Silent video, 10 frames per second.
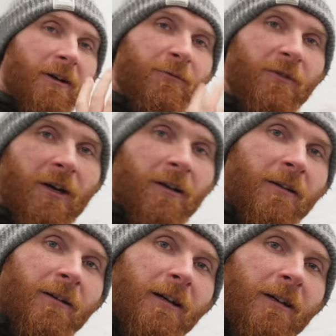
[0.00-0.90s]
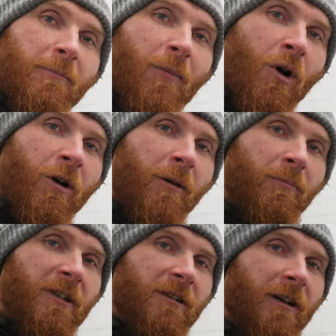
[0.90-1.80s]
I've done a
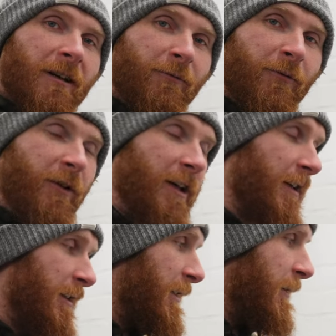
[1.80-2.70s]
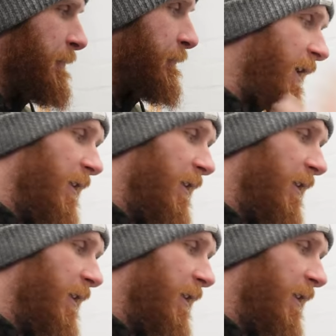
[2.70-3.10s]
mock-up design for this.